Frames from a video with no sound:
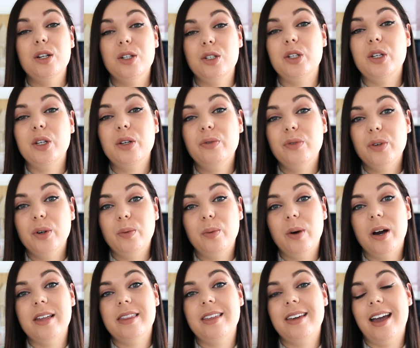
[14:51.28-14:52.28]
Do you feel
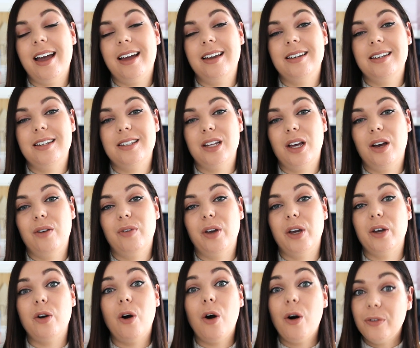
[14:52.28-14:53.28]
worthy and
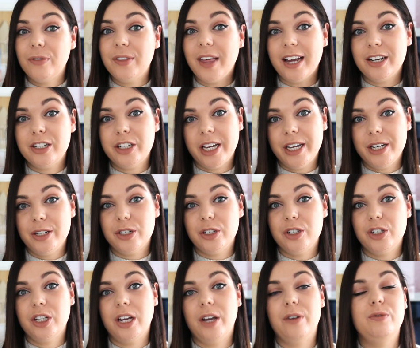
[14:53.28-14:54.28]
deserving of that change
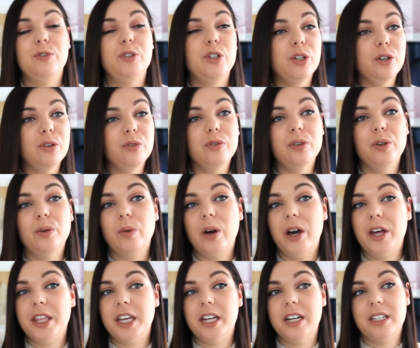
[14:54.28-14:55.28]
and shift? Do you feel
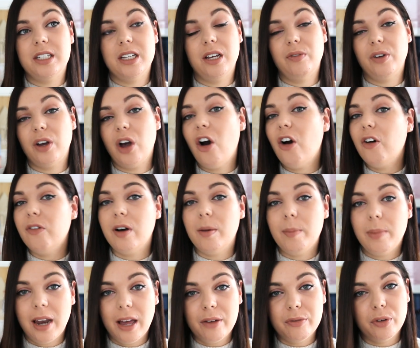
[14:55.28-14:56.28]
worthy and deserving of
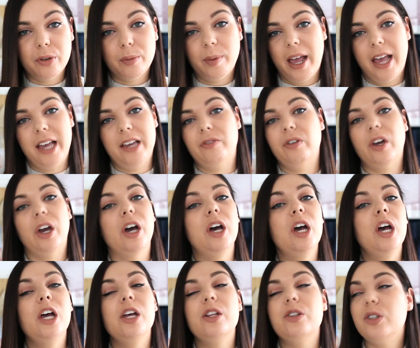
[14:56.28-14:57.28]
up-leveled behavior?
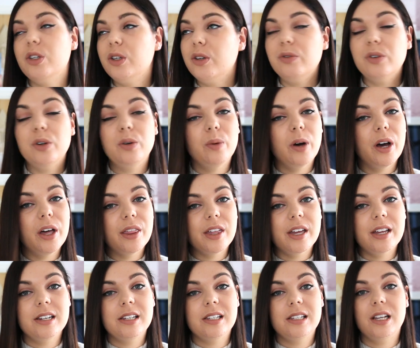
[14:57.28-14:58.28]
Do you feel worthy
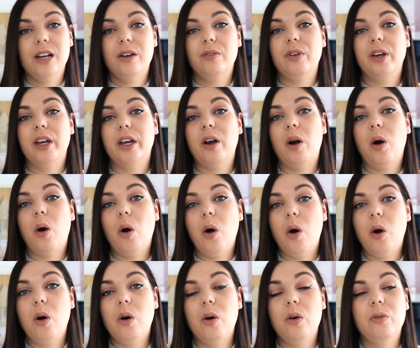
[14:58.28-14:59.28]
and deserving
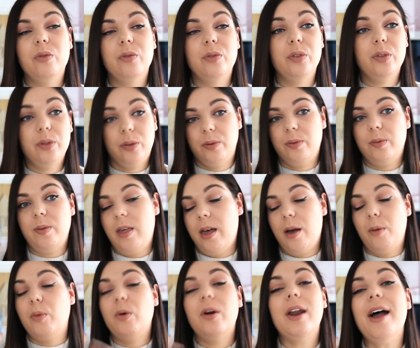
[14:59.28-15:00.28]
of
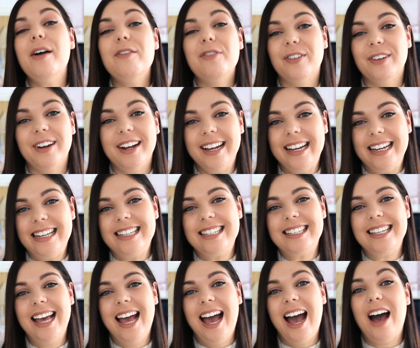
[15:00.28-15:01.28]
whatever it
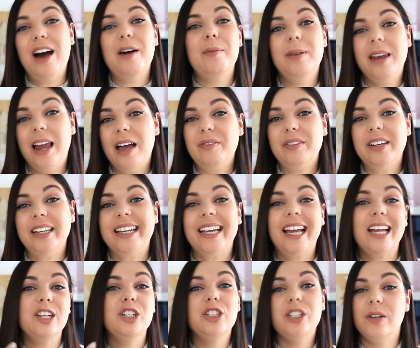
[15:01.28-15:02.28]
is, up-leveling
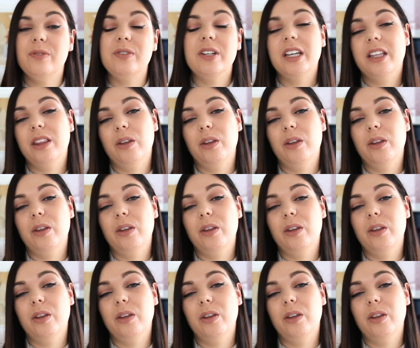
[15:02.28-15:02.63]
and shifting